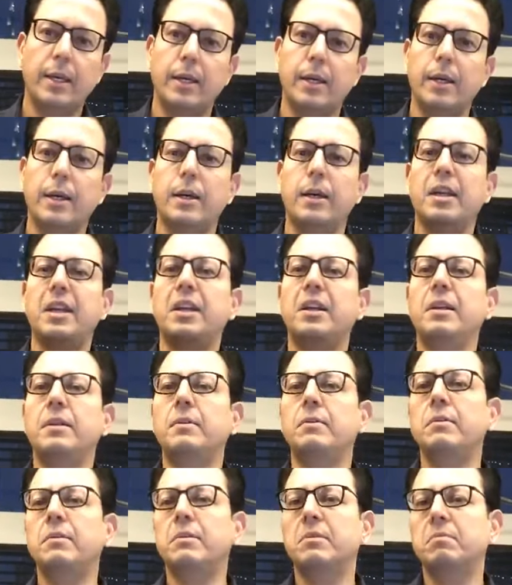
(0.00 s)
Uh, in
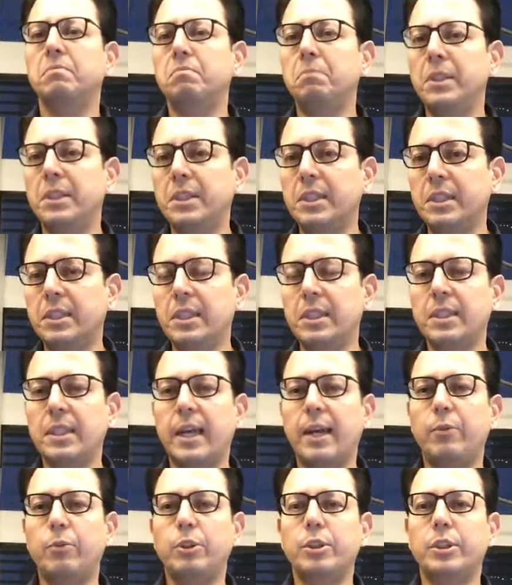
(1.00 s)
businesses,
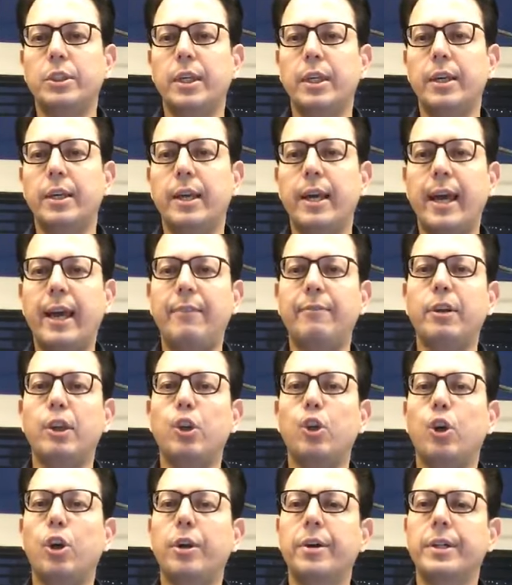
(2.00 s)
I would say having
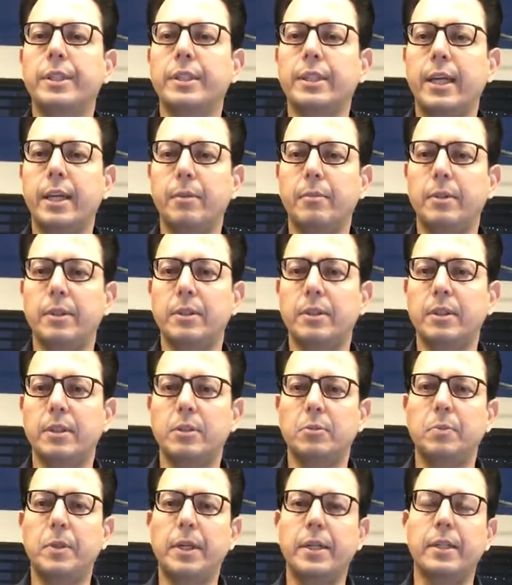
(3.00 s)
longer assignments is
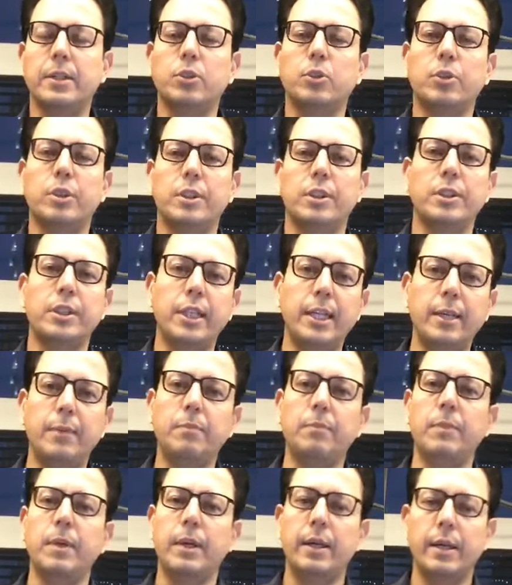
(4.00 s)
better so that the
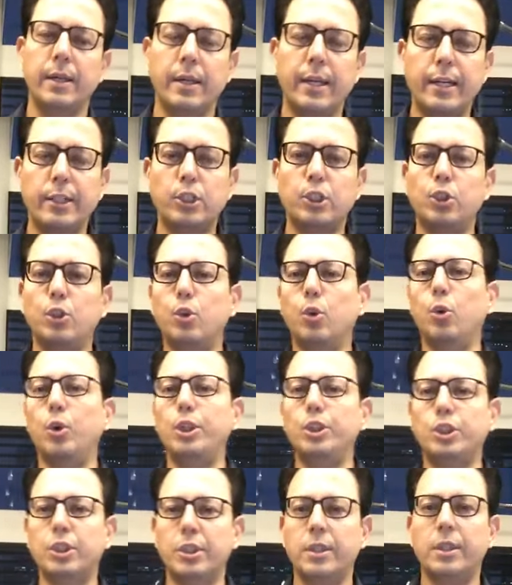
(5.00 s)
team gets to know
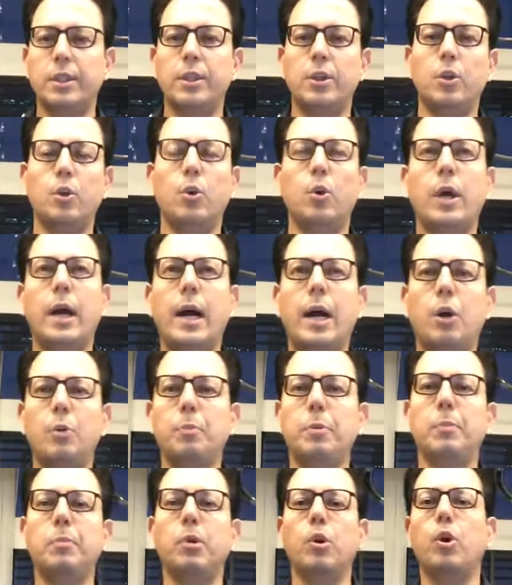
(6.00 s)
each other, they know how
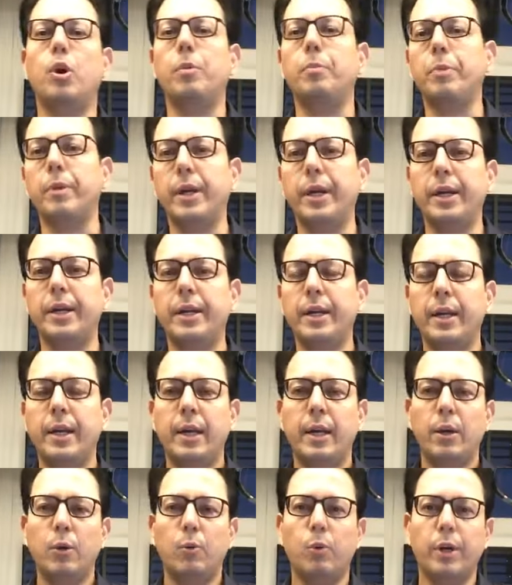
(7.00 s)
people operate,
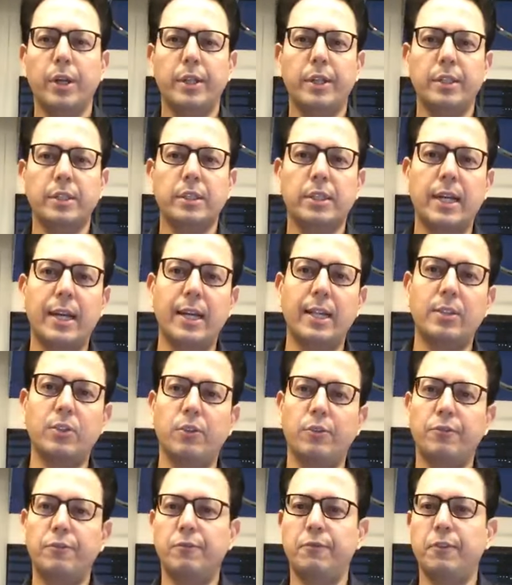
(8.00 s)
what are their styles
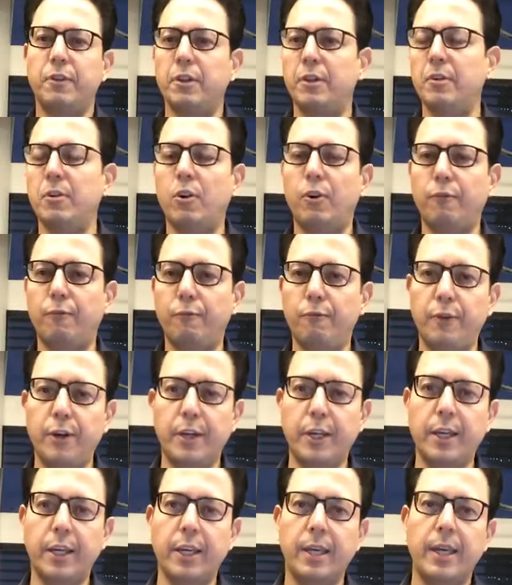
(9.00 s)
of, uh, of
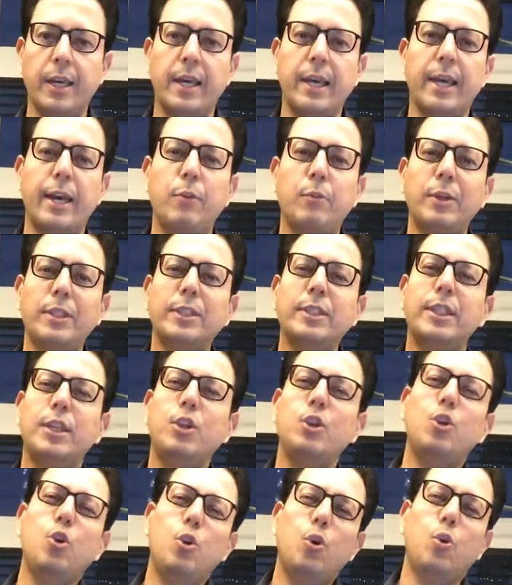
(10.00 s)
working. And once they
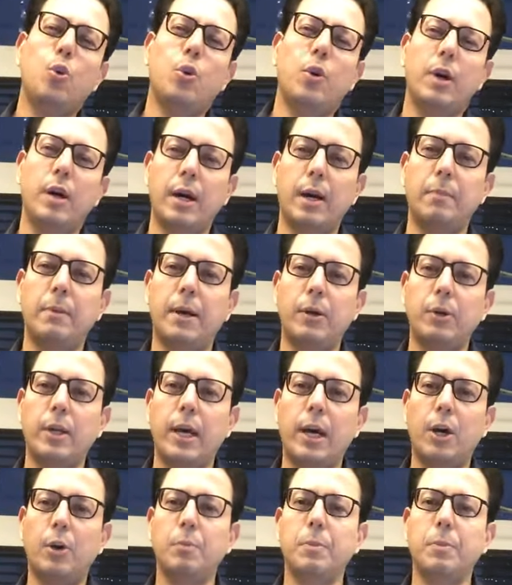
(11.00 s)
know about how